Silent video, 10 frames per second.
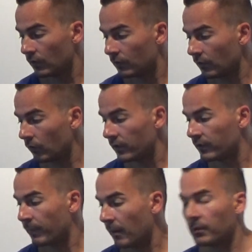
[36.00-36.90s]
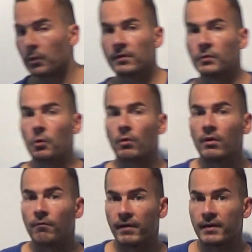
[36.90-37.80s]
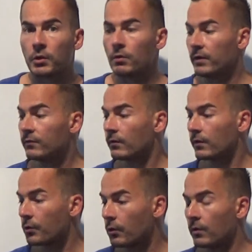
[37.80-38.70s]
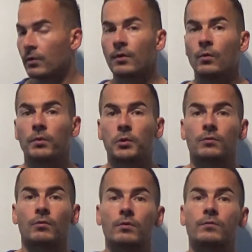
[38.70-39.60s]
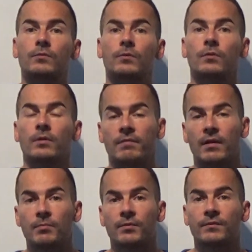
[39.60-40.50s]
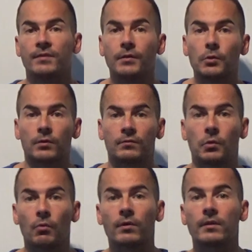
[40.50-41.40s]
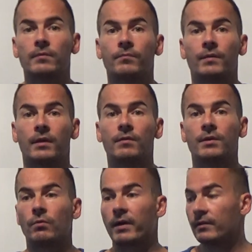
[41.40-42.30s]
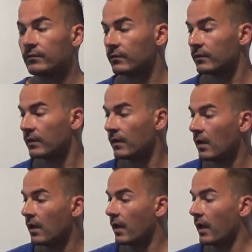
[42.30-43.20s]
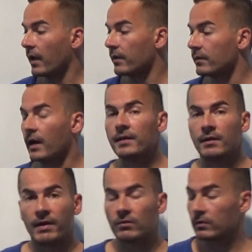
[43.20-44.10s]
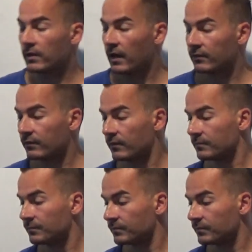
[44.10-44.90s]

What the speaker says: So it's published in the Journal of Financial Research, which is also a very prestigious journal in the US and highly recognized.